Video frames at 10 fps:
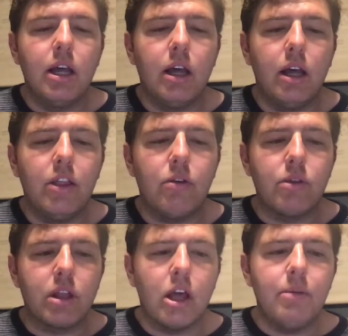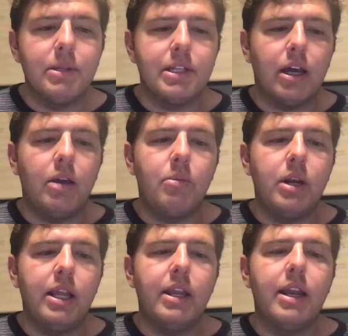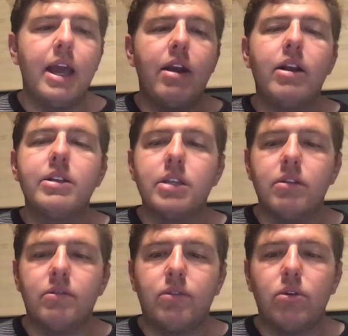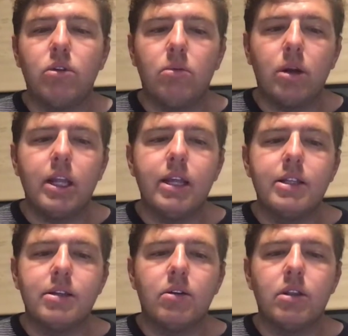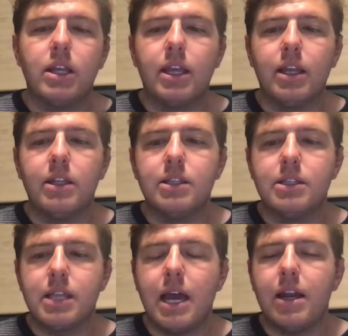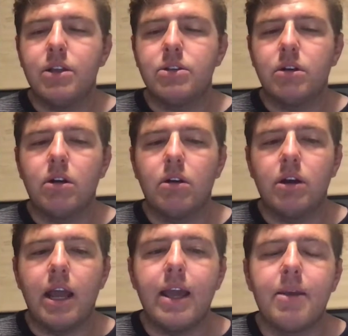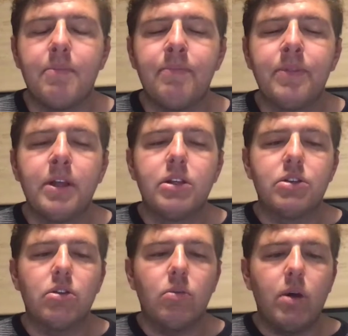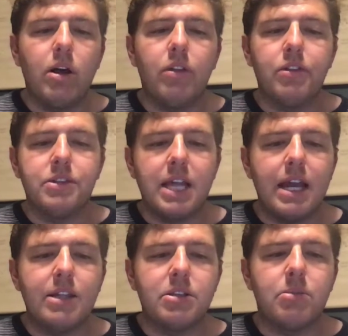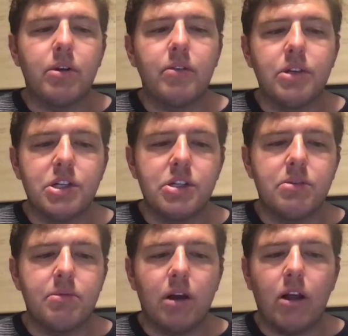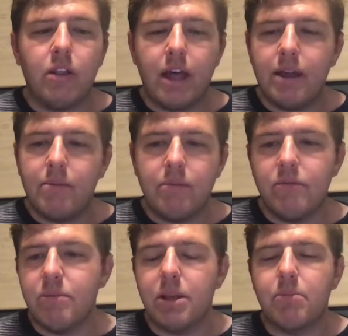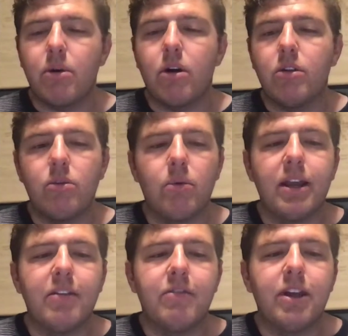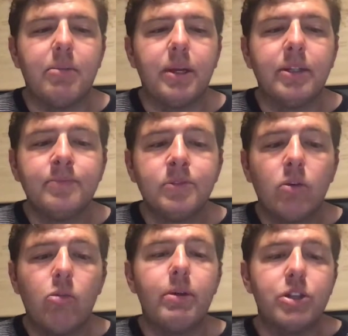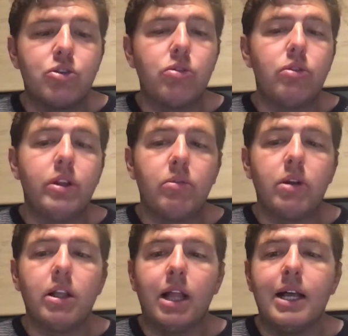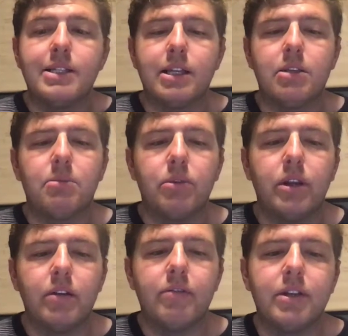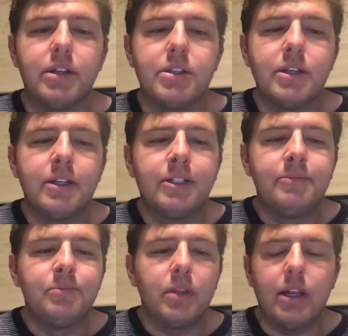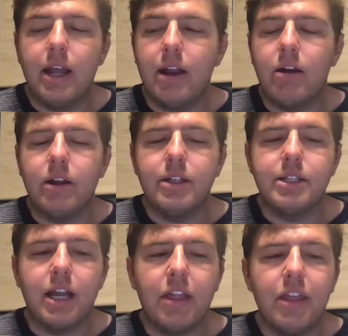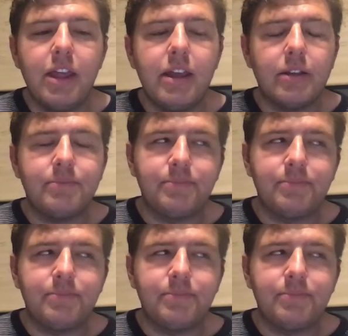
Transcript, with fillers: uh, there would come a time when he inherits in full what he is only in status or, or name. So the wealth, the status, the privileges, all that of being part of the Wayne family will be truly realized at the point of his inheritance. And I think